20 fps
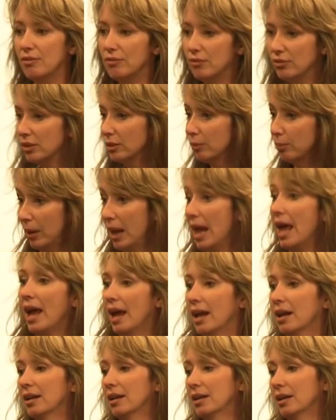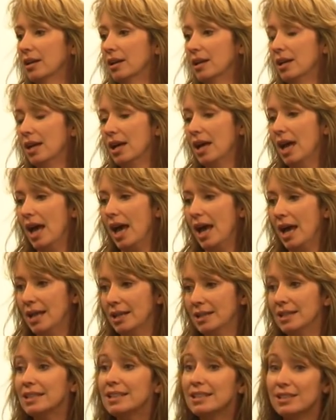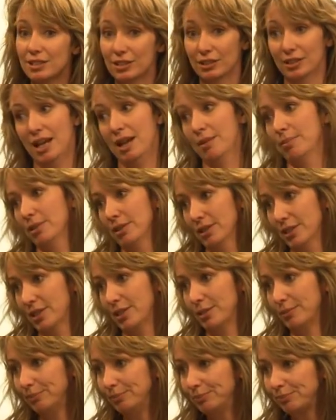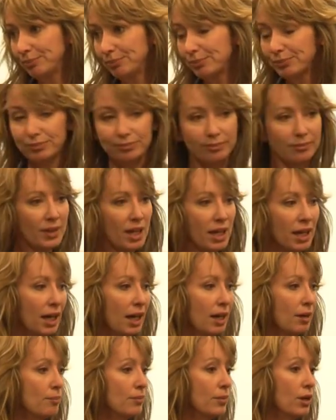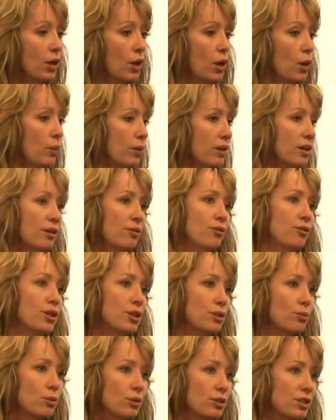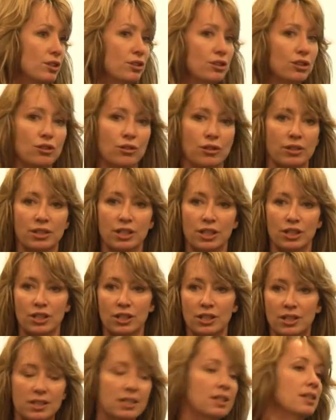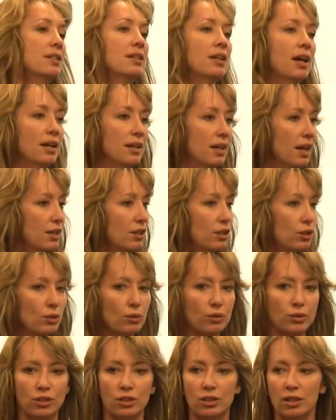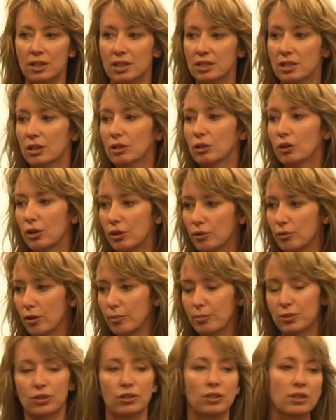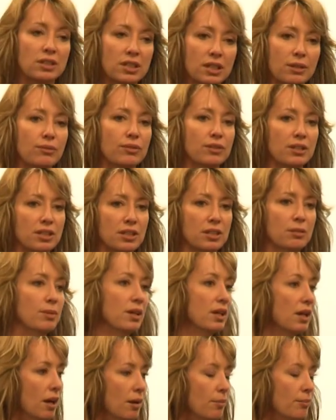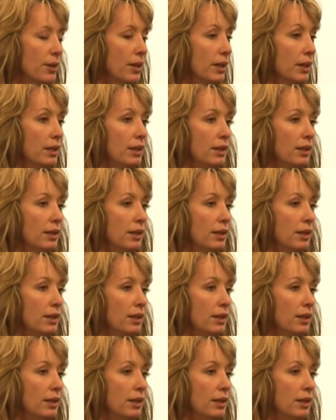left field plan, and it still happens. When I first walked into Transition Sydney, I thought, you know, there's a lot of opportunity for this to become